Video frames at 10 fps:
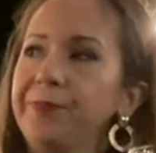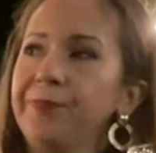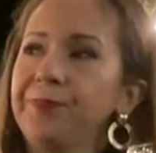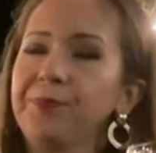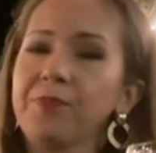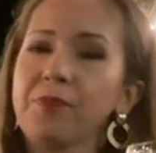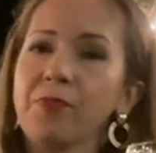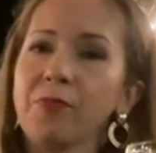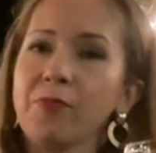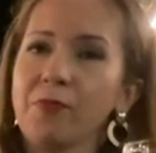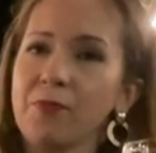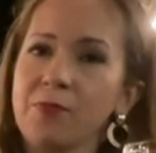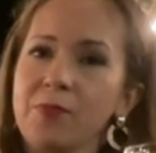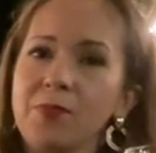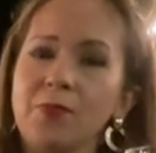
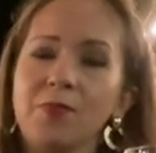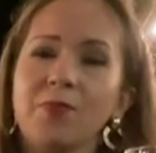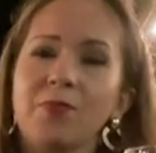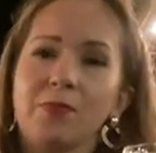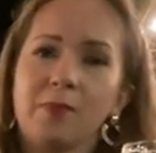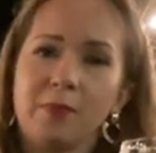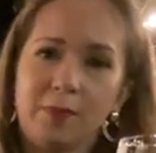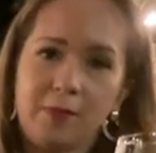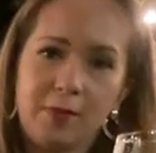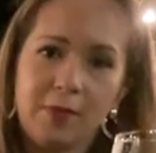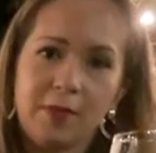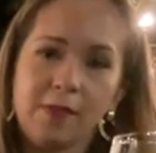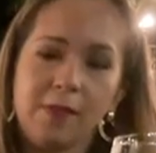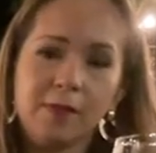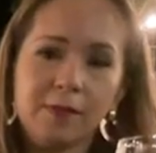
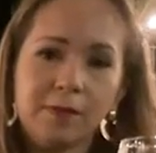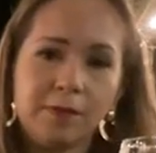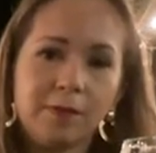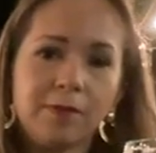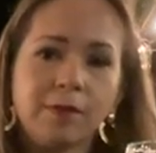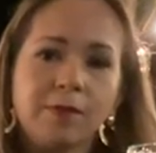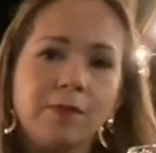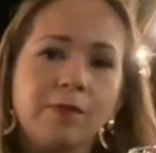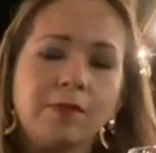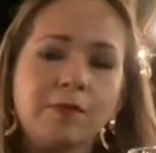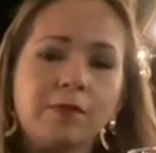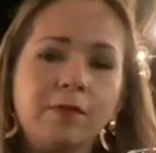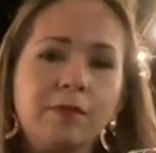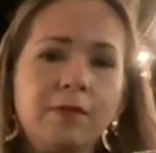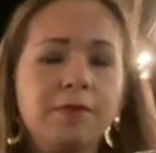
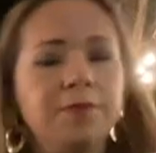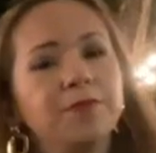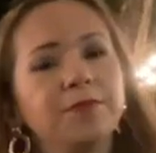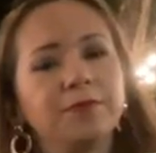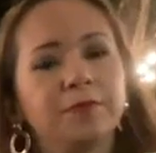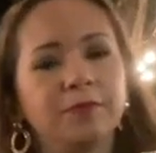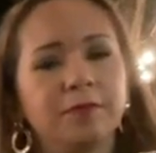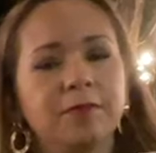(silent)